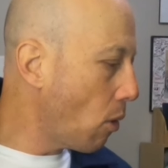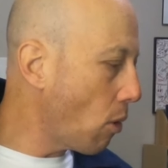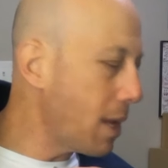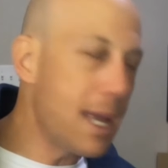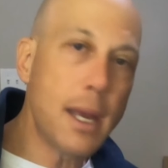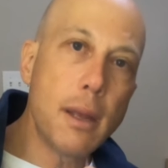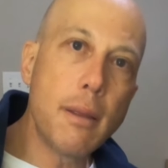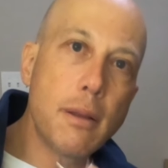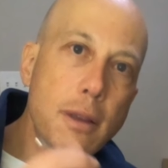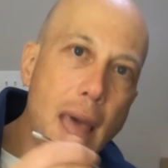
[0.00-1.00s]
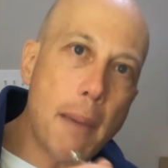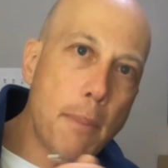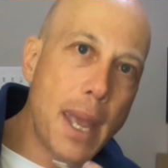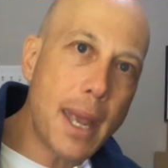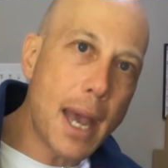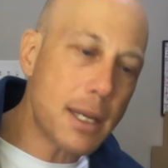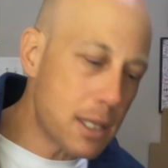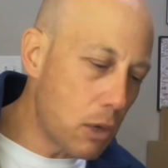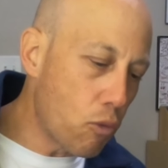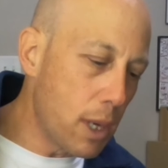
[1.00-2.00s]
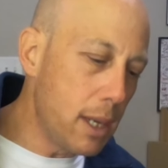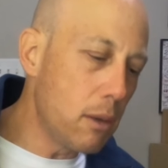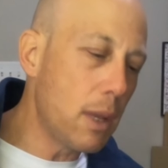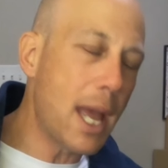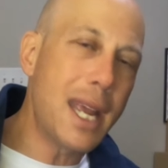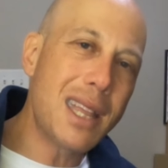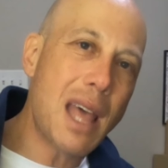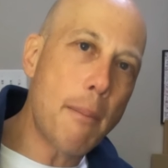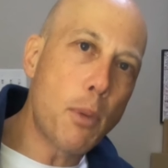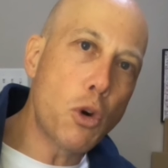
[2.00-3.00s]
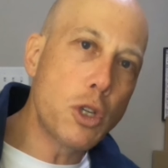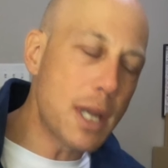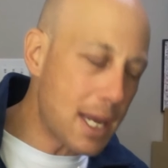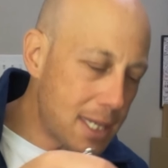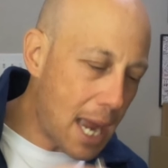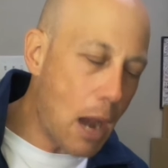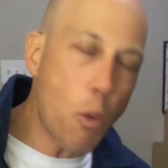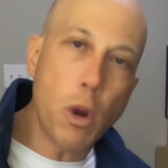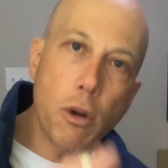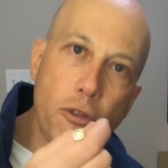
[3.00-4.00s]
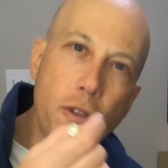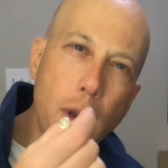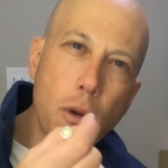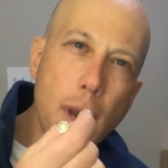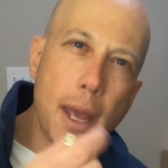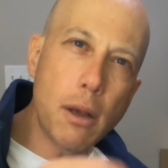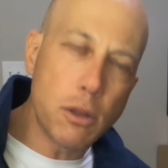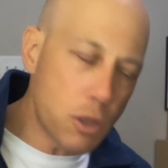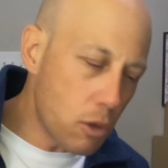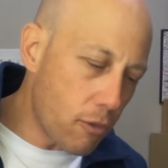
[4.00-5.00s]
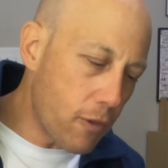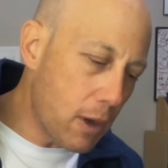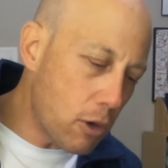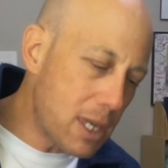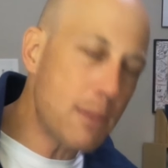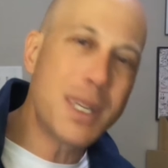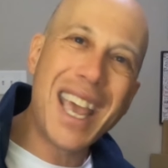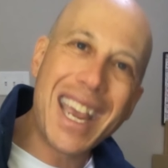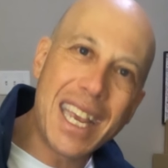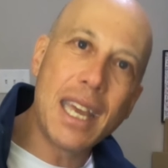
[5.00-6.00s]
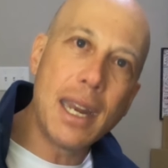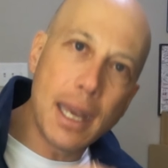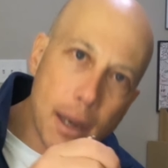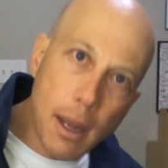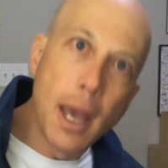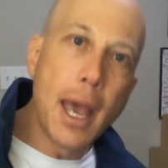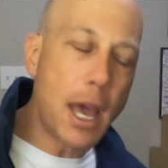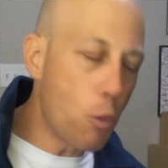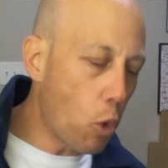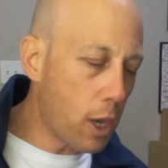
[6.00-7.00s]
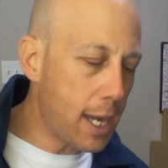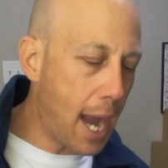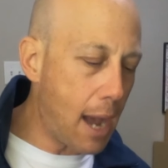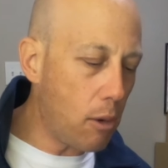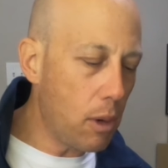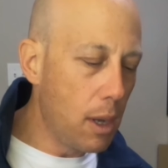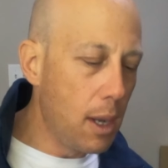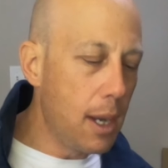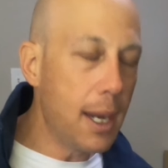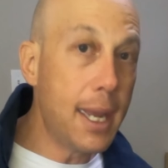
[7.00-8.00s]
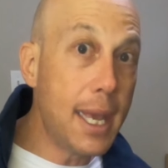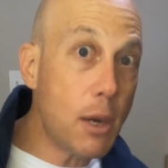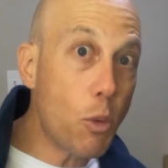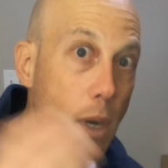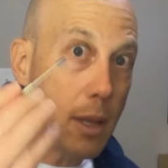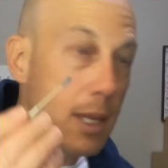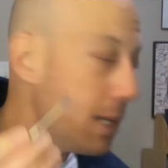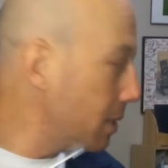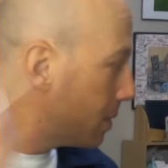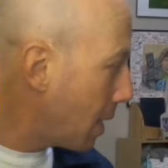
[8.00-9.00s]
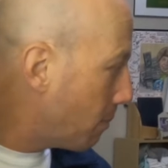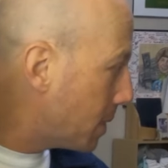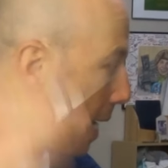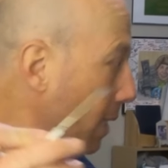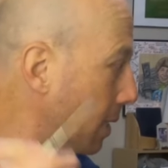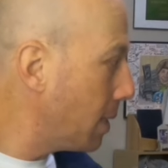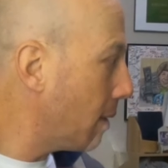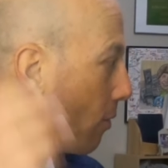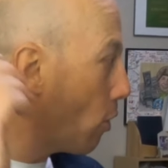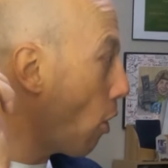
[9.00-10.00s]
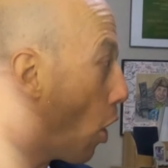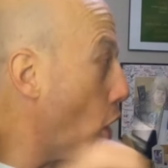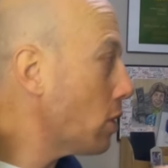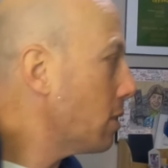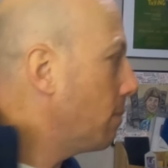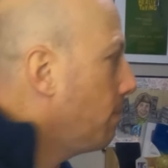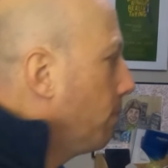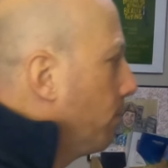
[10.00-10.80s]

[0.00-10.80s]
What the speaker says: or to get into that bait casting reel and get that bird's nest out where your fingernails or your fingertips can't get in and work it out. Get one of these. I'm telling you, they're awesome.